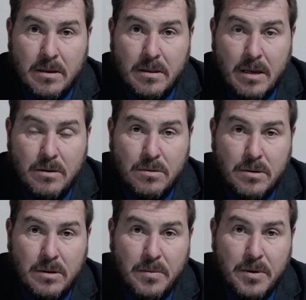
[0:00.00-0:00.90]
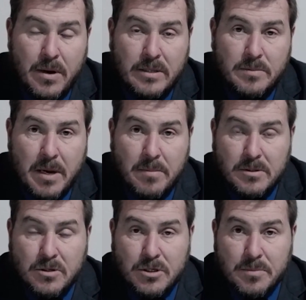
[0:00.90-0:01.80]
they knew that they were going to be able
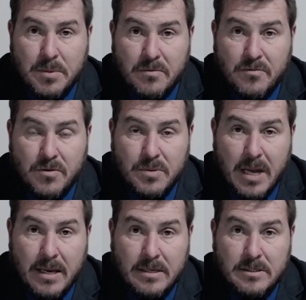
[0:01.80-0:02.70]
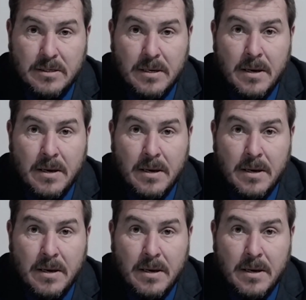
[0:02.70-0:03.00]
to ship in a few days,